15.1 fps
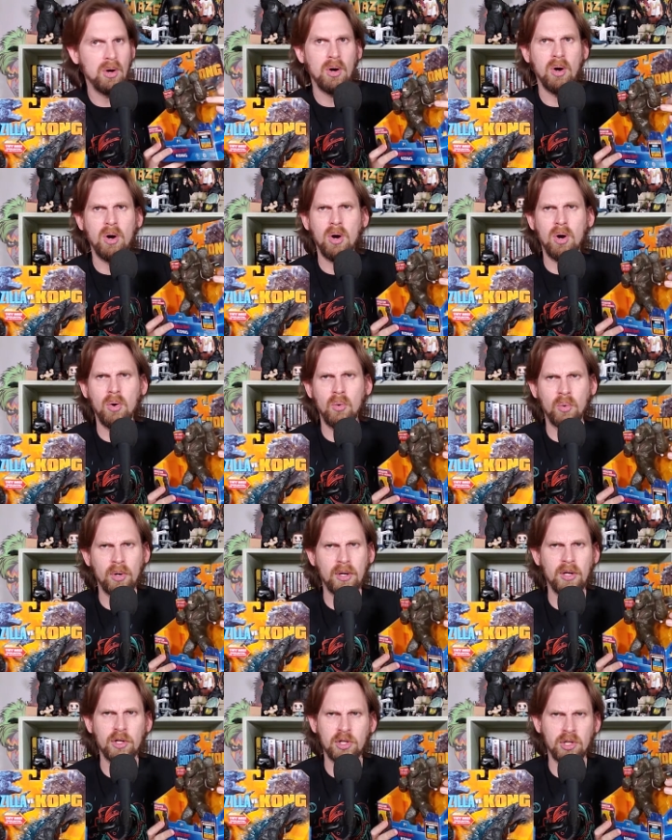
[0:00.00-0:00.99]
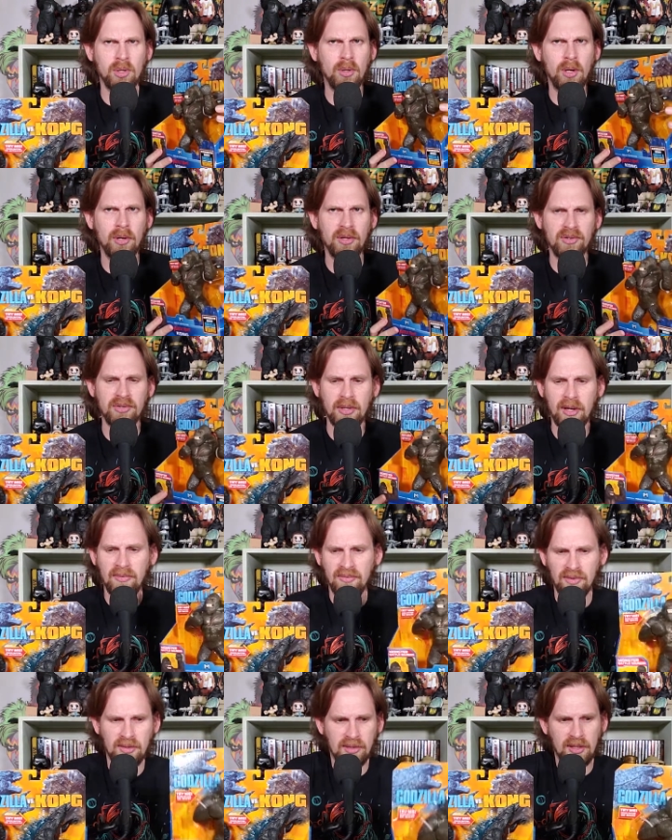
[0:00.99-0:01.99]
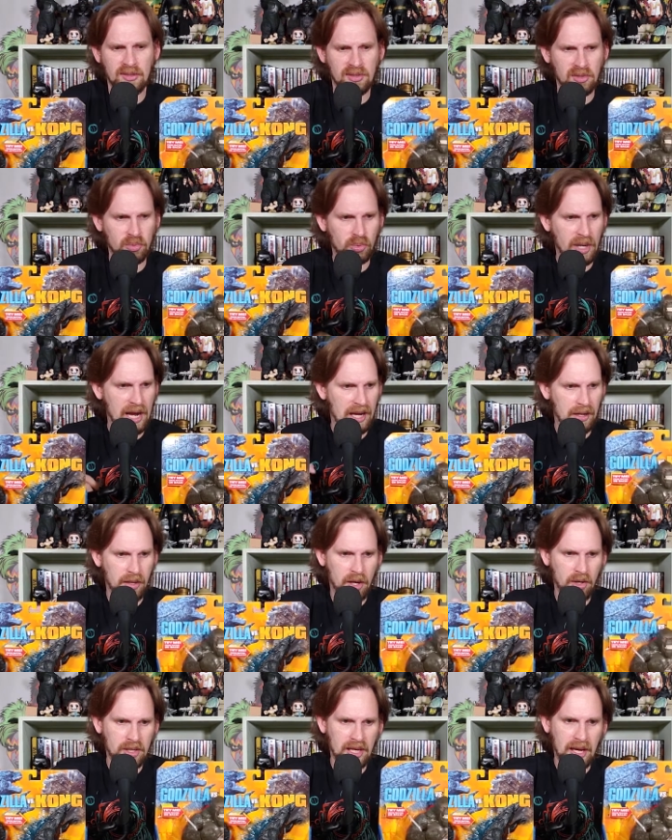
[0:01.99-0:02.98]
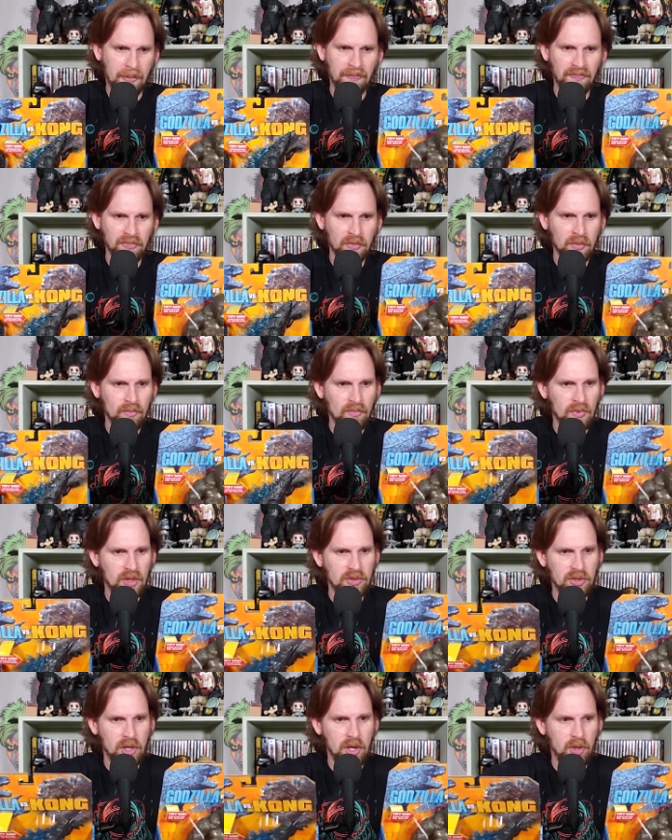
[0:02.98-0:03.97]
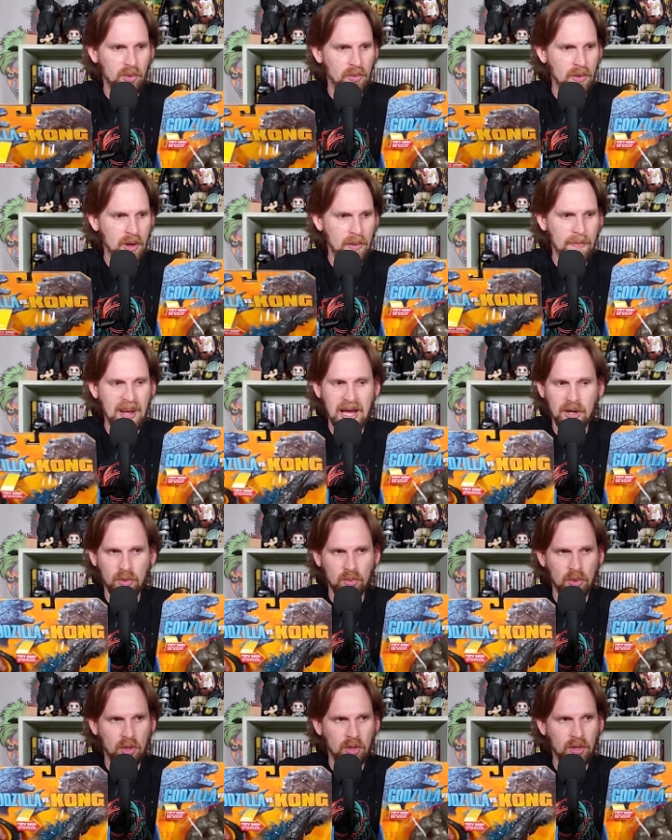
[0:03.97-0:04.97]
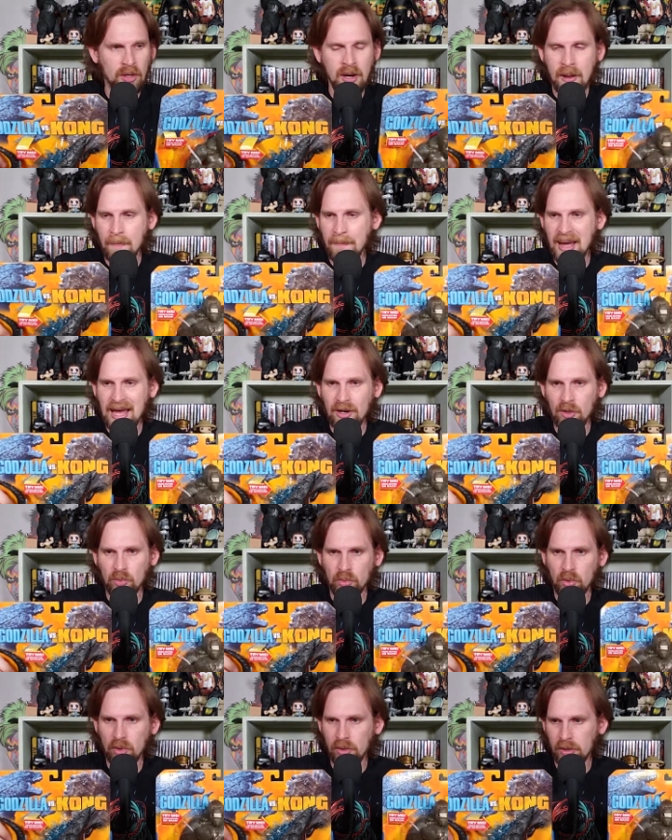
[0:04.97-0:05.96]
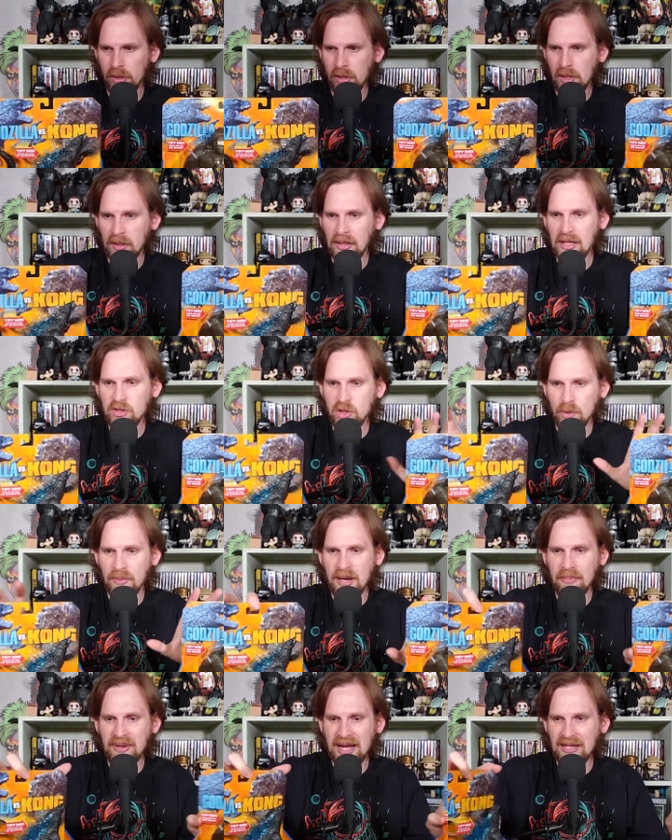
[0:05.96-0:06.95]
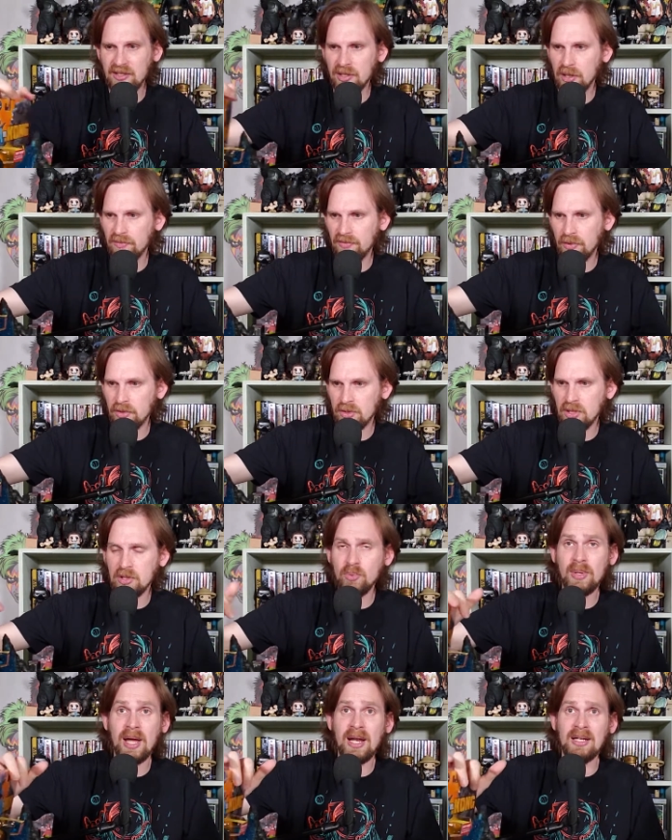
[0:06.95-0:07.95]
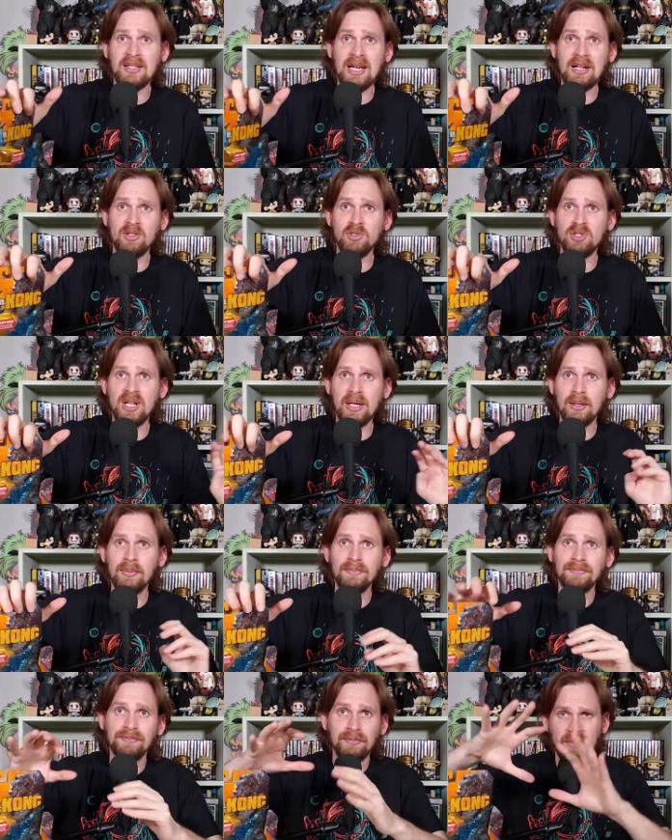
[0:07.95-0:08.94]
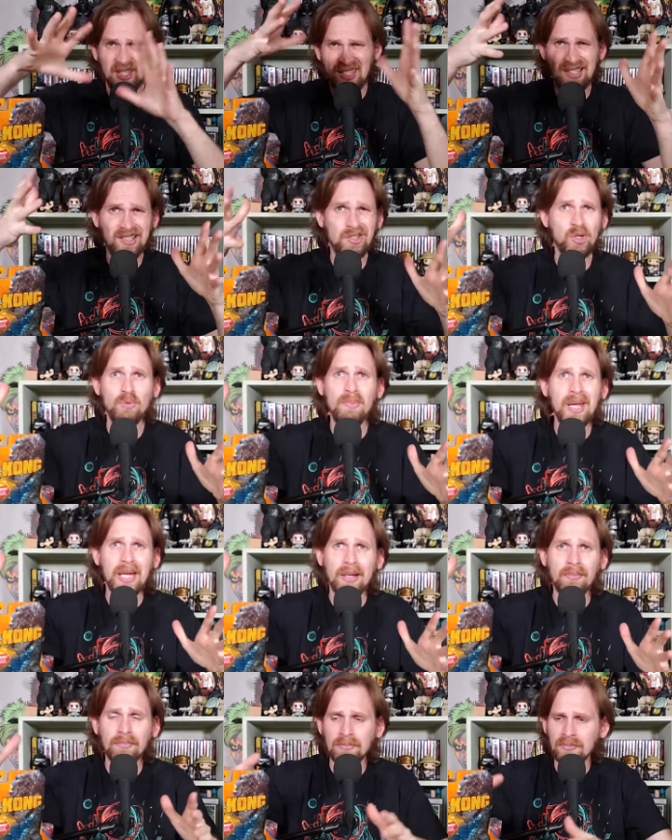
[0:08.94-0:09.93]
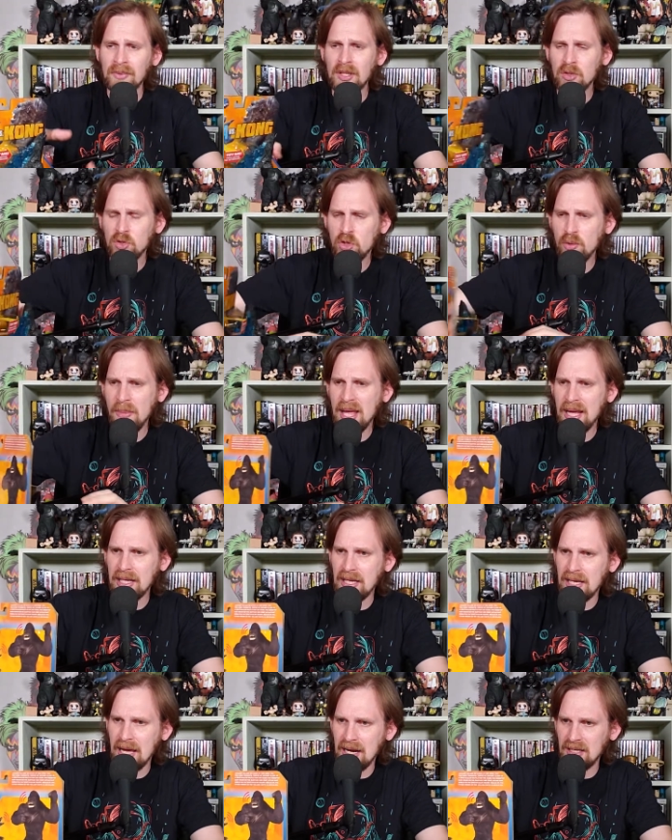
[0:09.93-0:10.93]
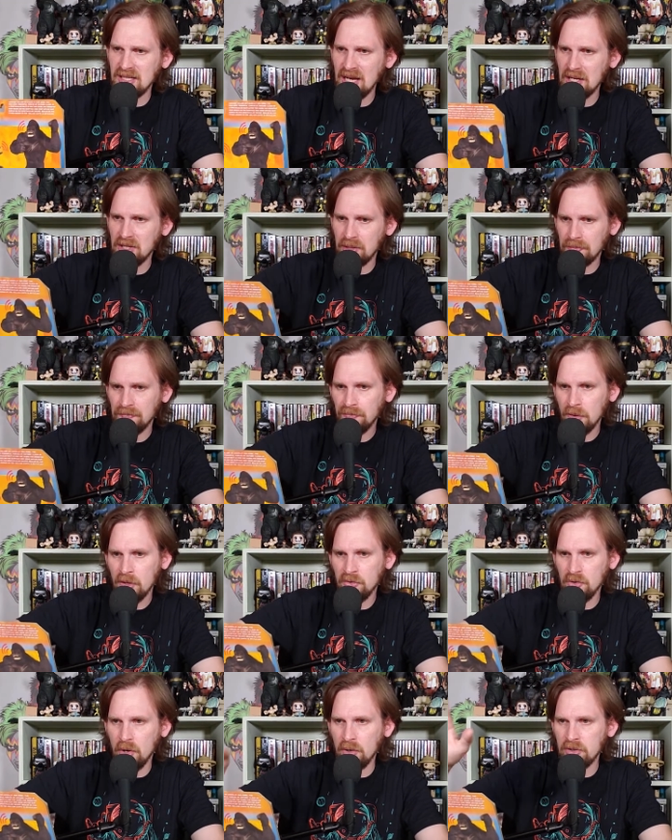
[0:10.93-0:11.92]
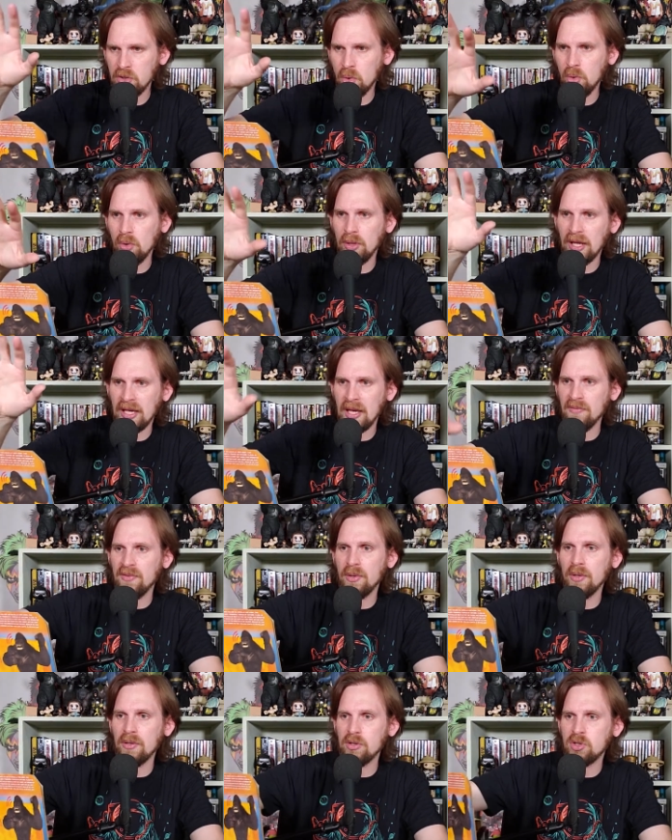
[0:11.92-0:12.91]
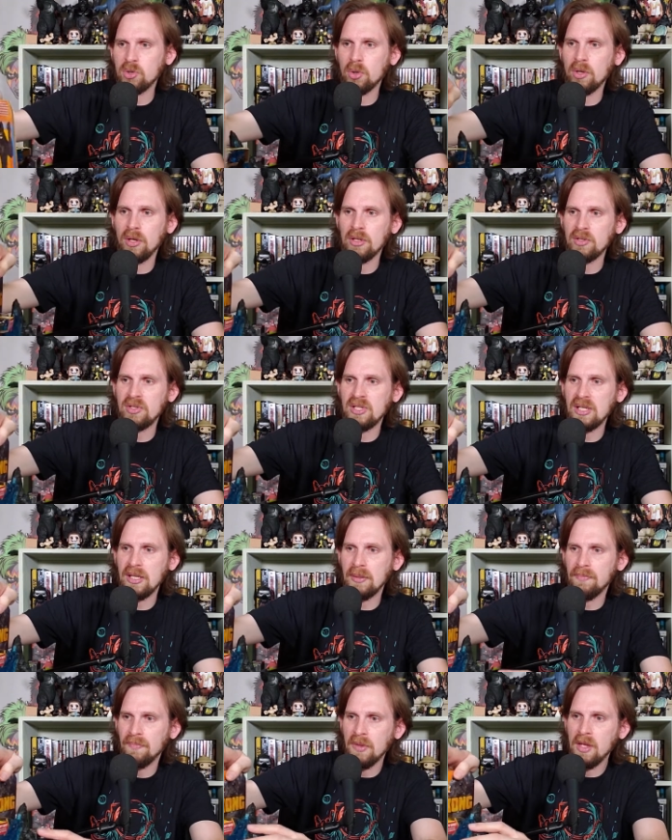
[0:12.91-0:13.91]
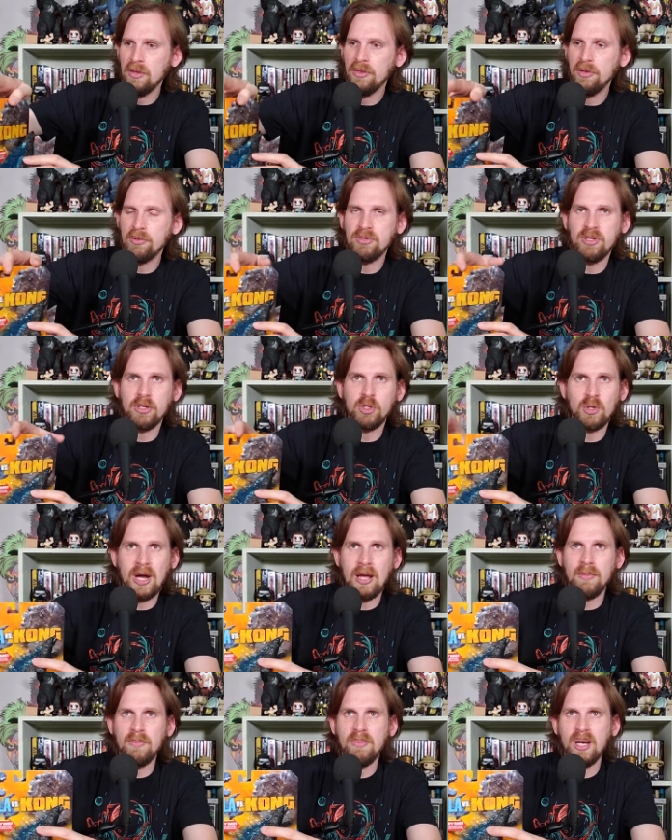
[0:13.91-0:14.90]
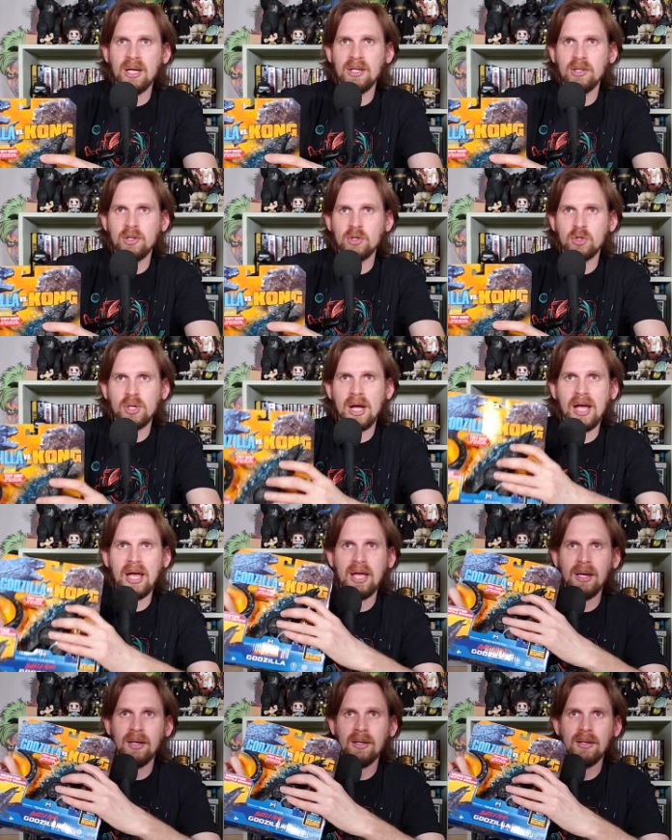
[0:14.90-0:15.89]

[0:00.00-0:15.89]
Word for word: Oh, we're going to show all this off. This is rad. Okay. So, battle roar, battle roar. Let's open up Godzilla first because we got to attach his tail. Because it's too big. It's too big. You got to attach it. So, it's cool. Like, if you're in the store and you see it, there's the try me button. You can try it